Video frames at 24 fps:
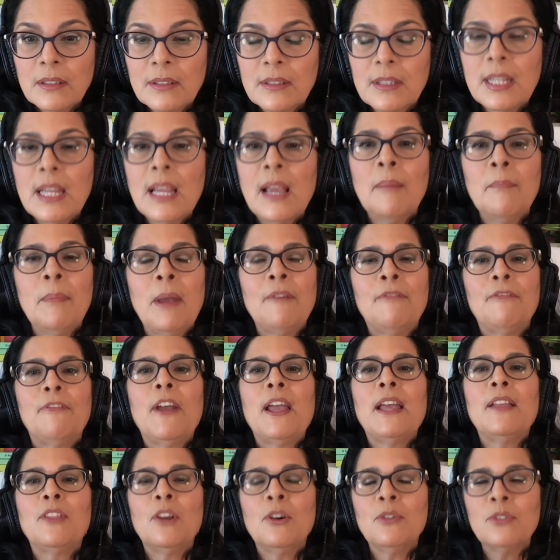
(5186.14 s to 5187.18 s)

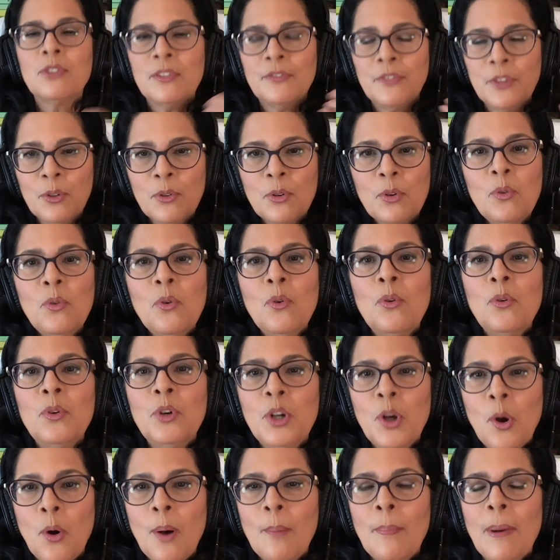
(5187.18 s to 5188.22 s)
TMFA. Those of you who
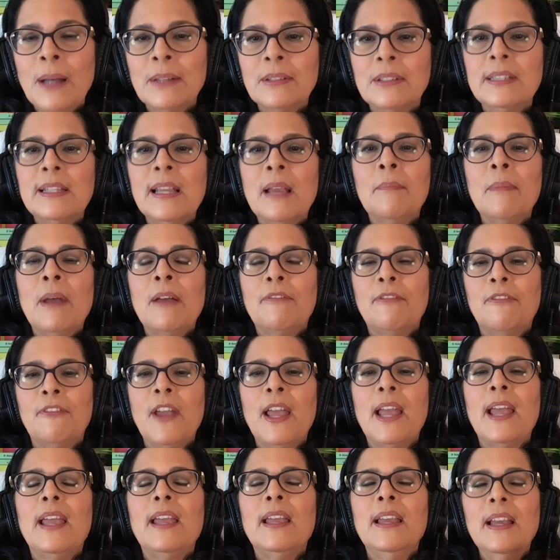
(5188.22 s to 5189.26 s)
know about
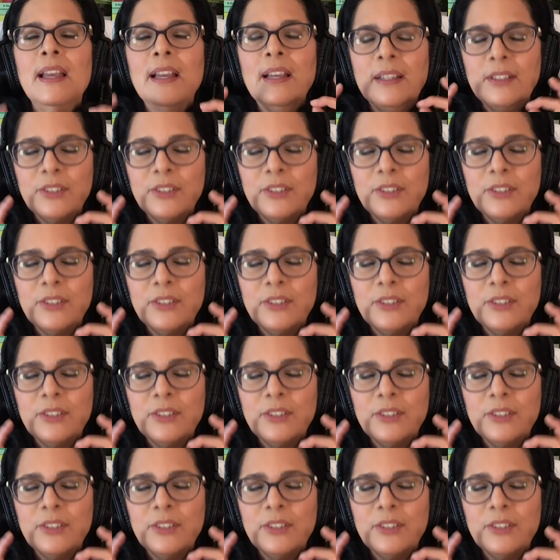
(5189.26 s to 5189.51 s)
TMFA,